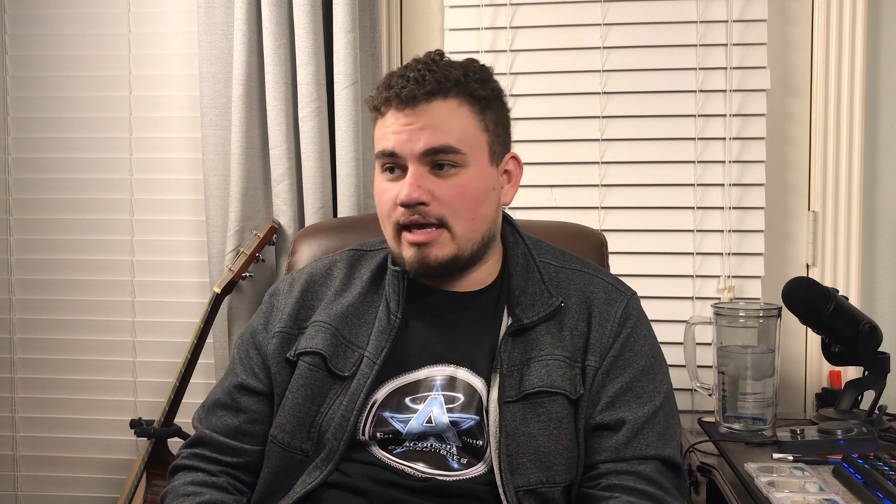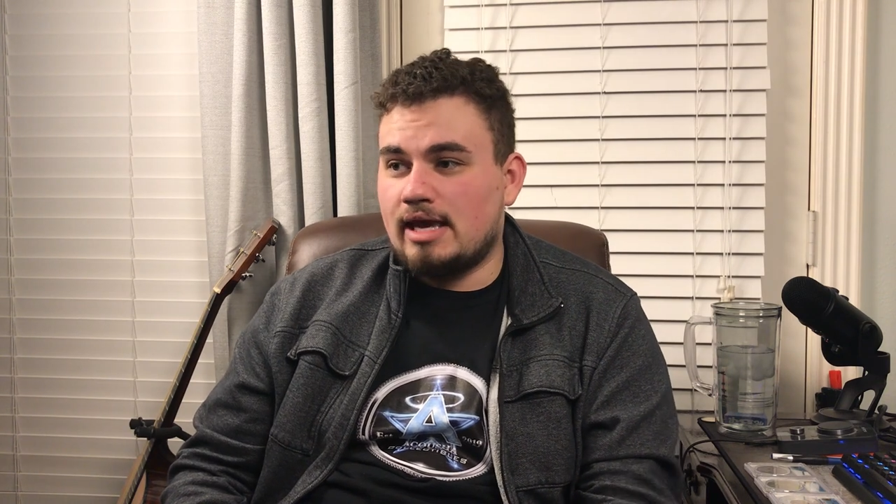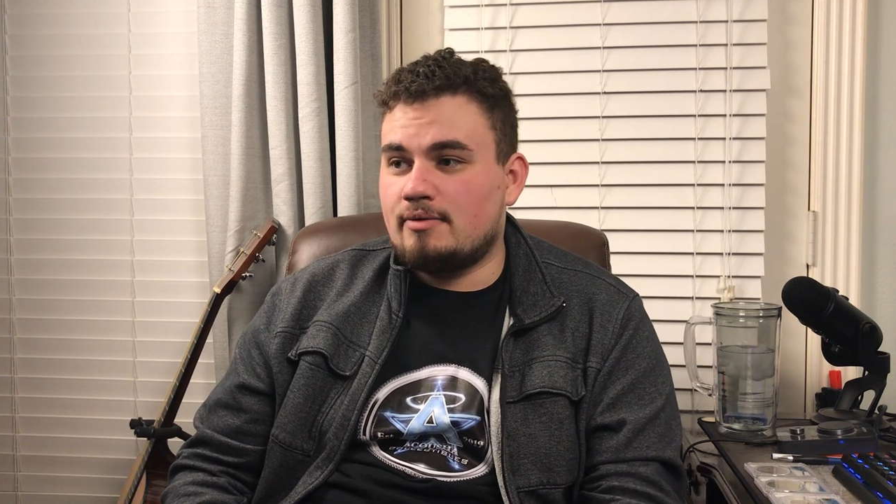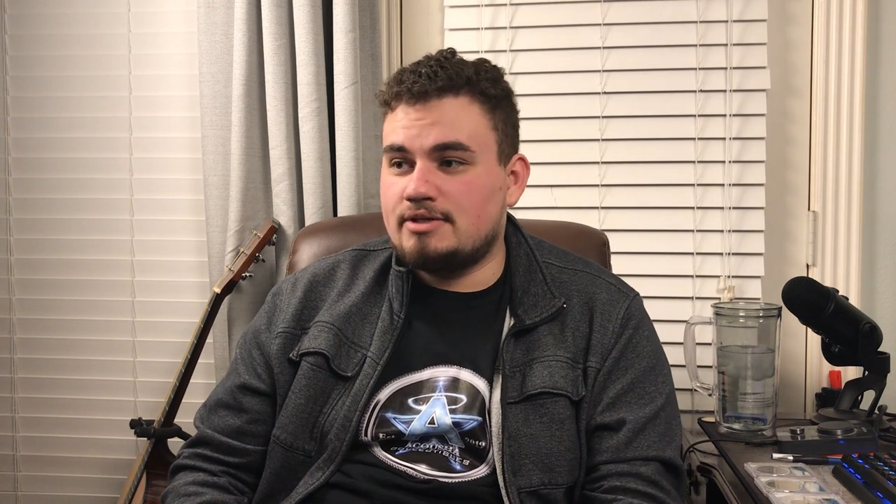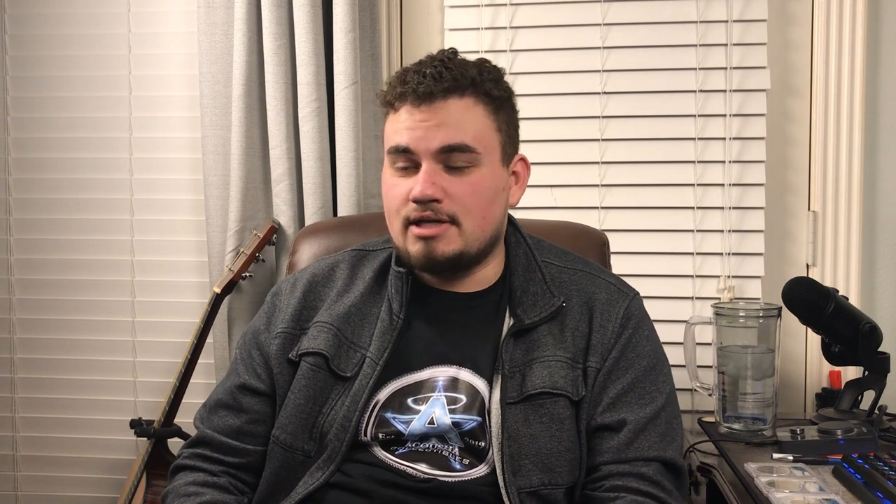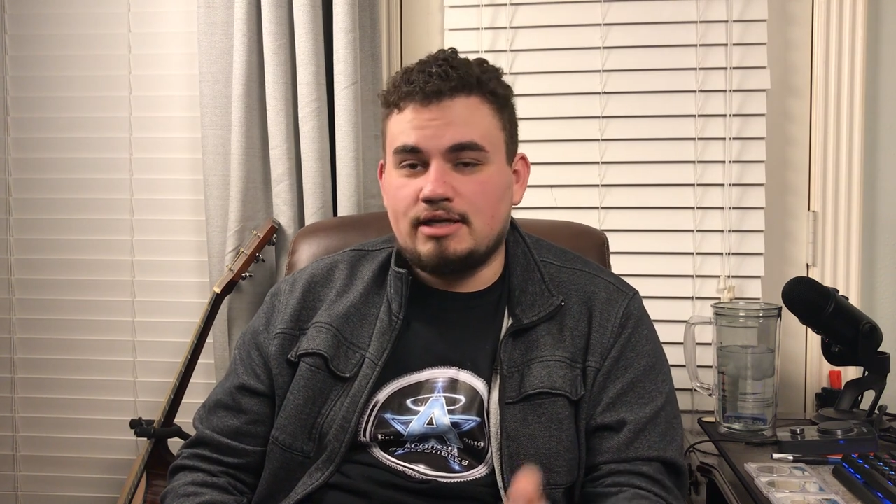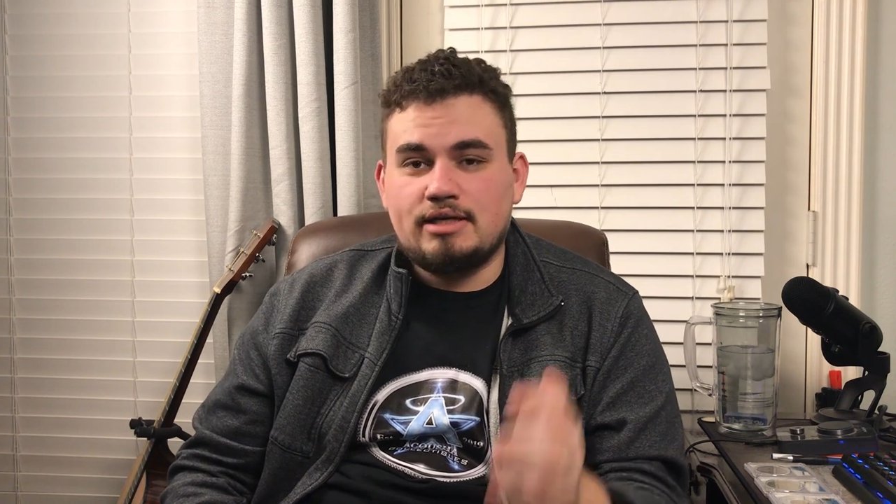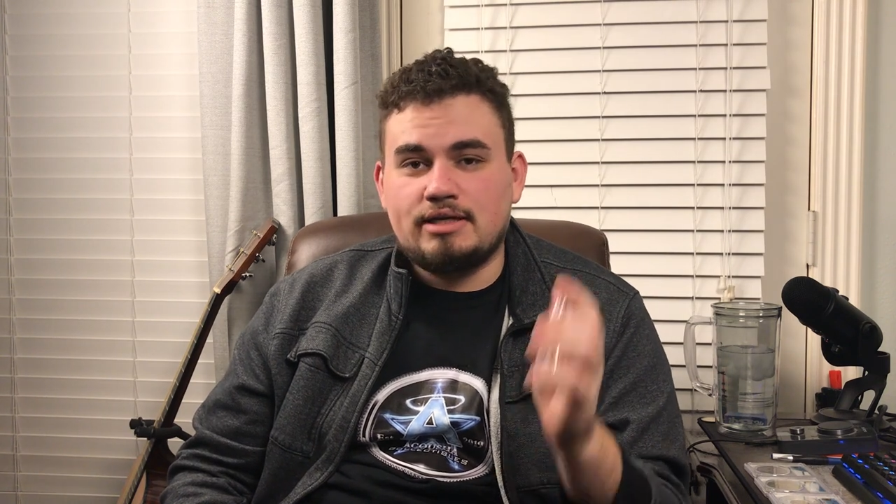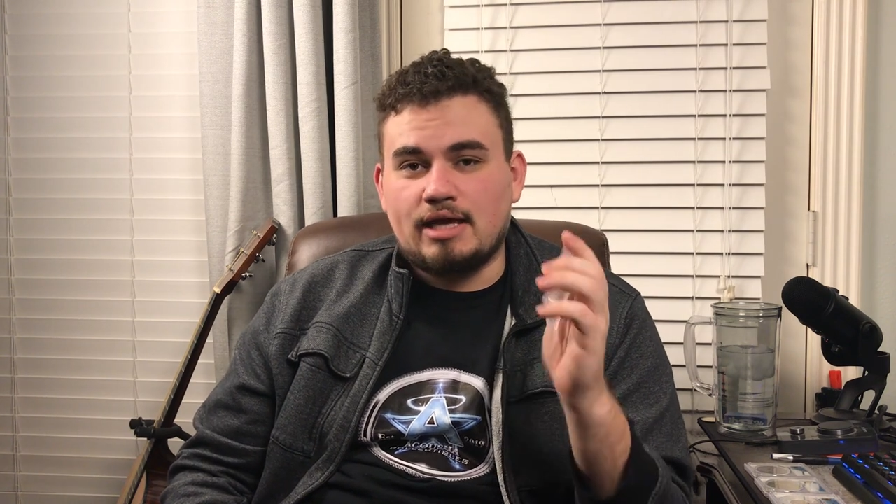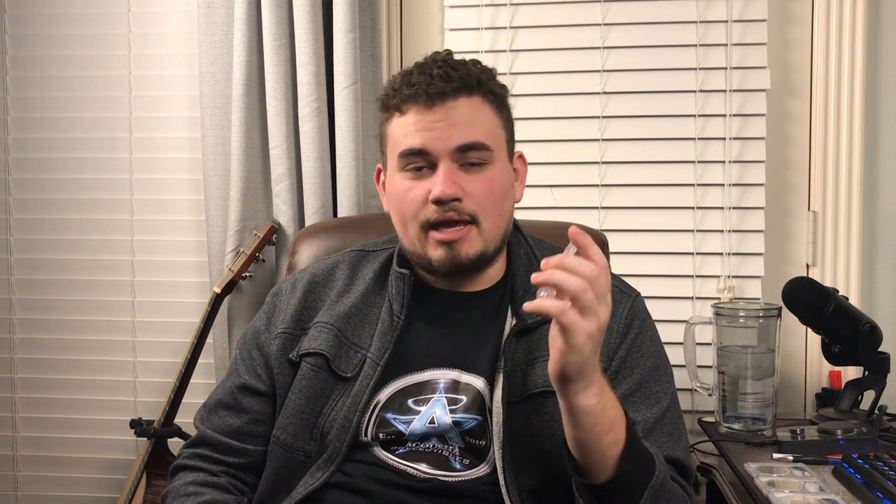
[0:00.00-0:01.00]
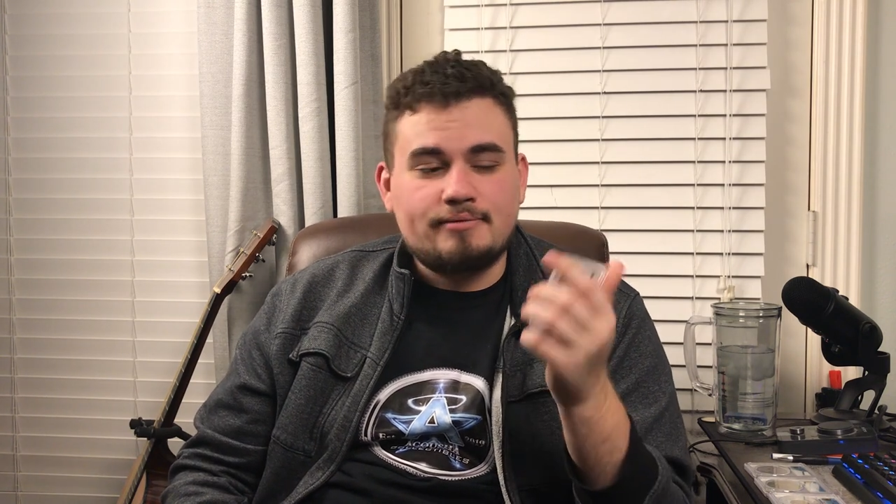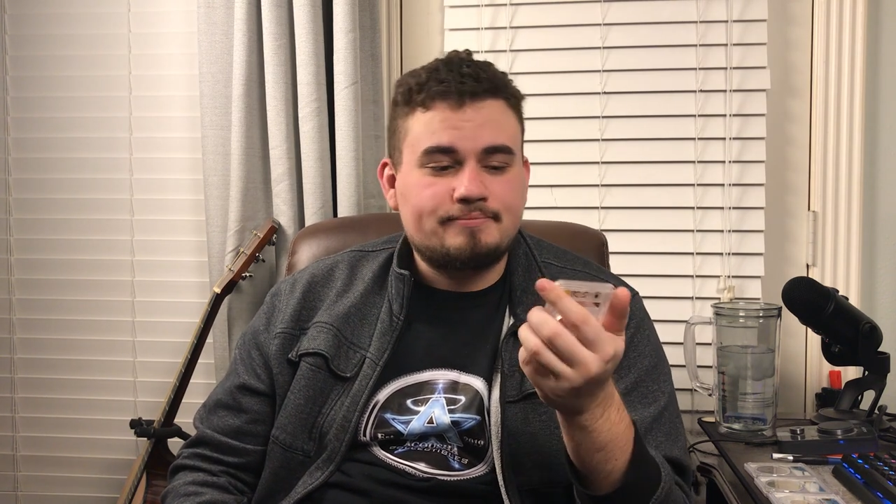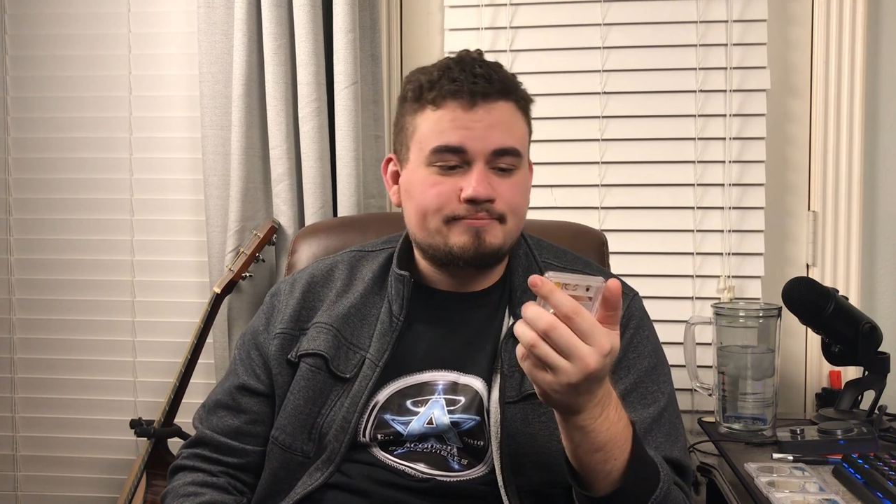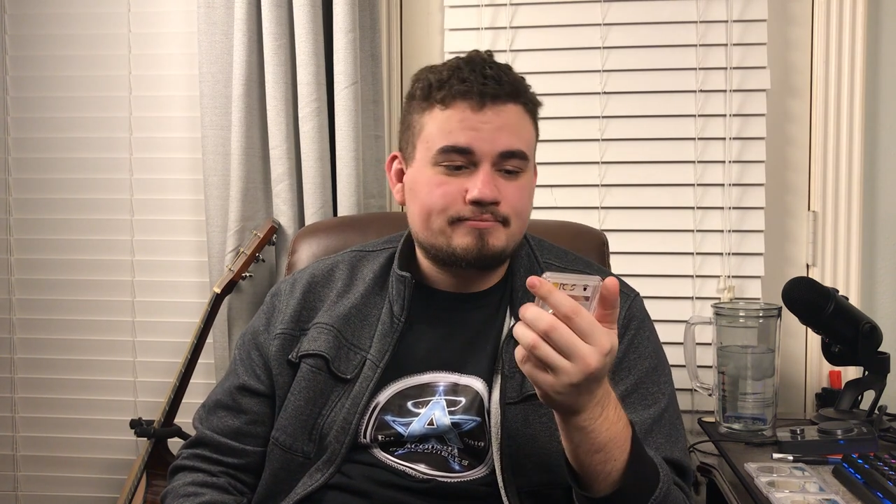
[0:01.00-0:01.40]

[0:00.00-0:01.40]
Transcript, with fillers: And we sent it again,